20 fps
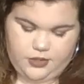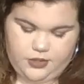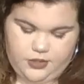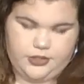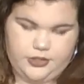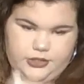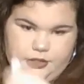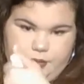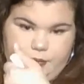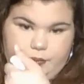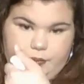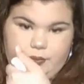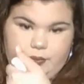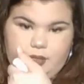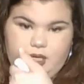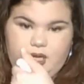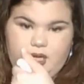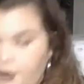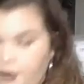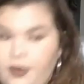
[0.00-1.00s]

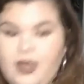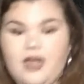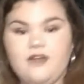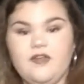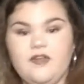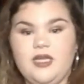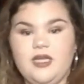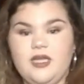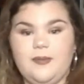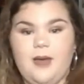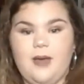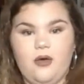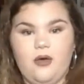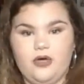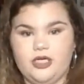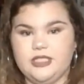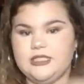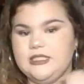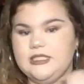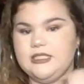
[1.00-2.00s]
undertone. I don't have any
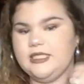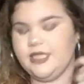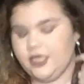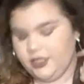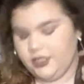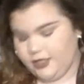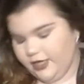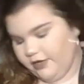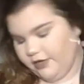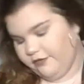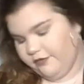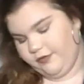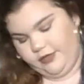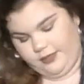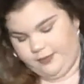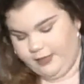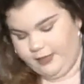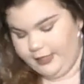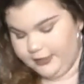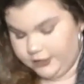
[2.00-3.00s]
powders in here,
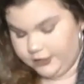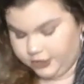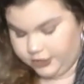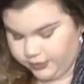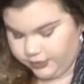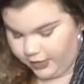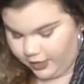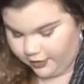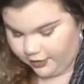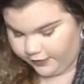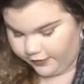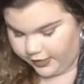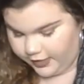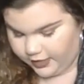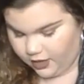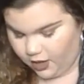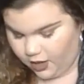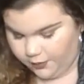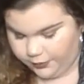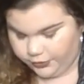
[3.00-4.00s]
thankfully, but I do have a
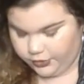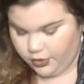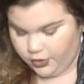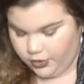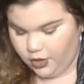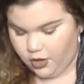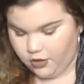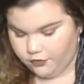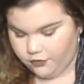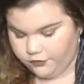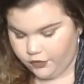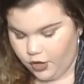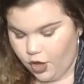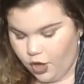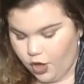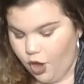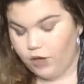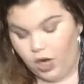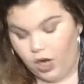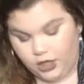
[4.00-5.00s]
couple of
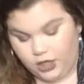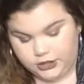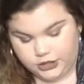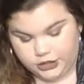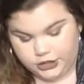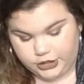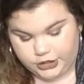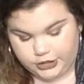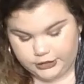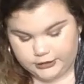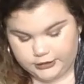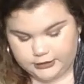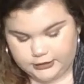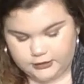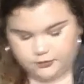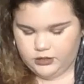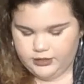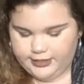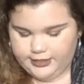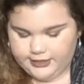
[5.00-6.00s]

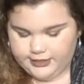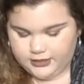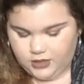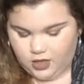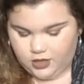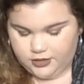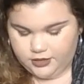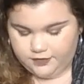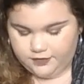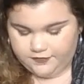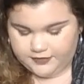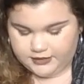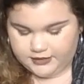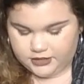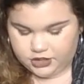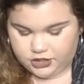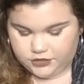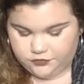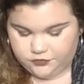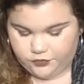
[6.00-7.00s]
bronzers. These are the
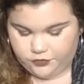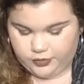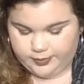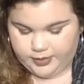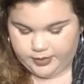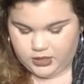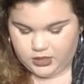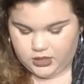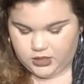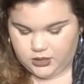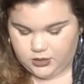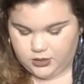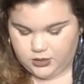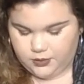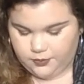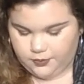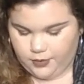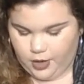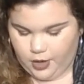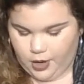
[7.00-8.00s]
Physicians Formula
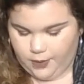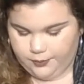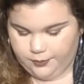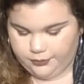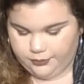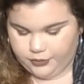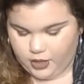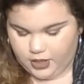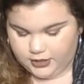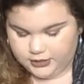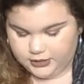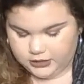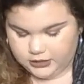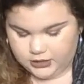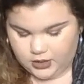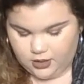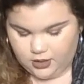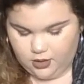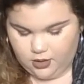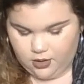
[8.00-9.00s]
bronze
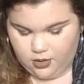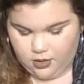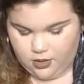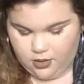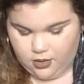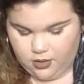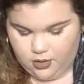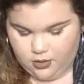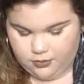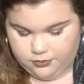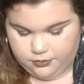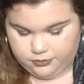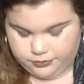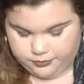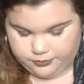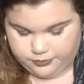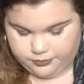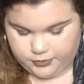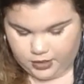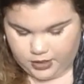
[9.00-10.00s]

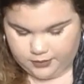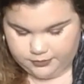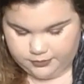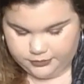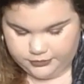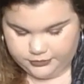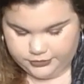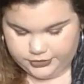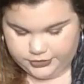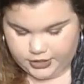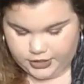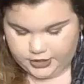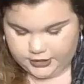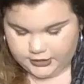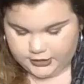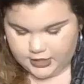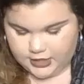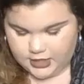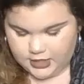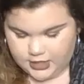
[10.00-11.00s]

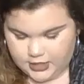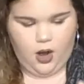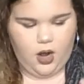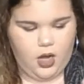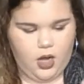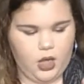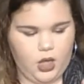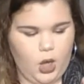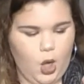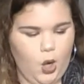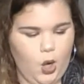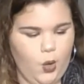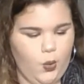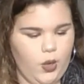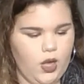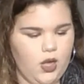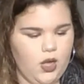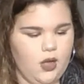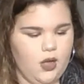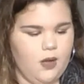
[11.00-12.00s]
boosters.
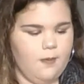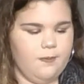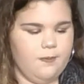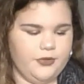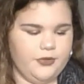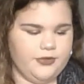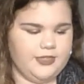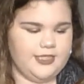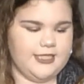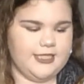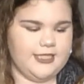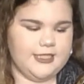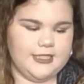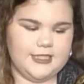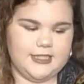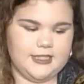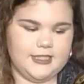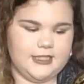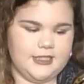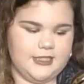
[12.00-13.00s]
Glow Boosting
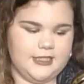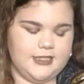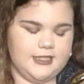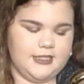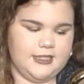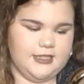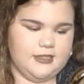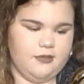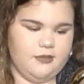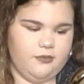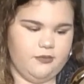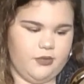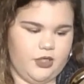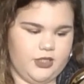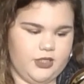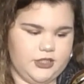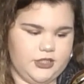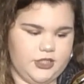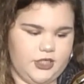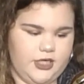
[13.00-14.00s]
Season to Season
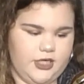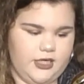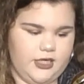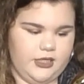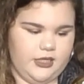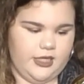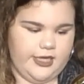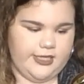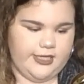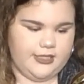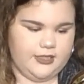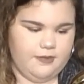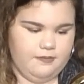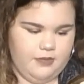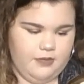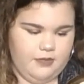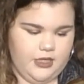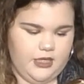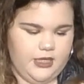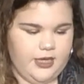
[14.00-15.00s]
Bronzer in light to
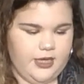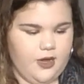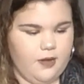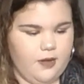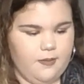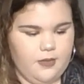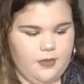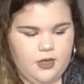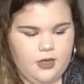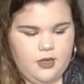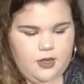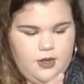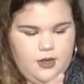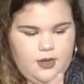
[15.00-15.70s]
medium.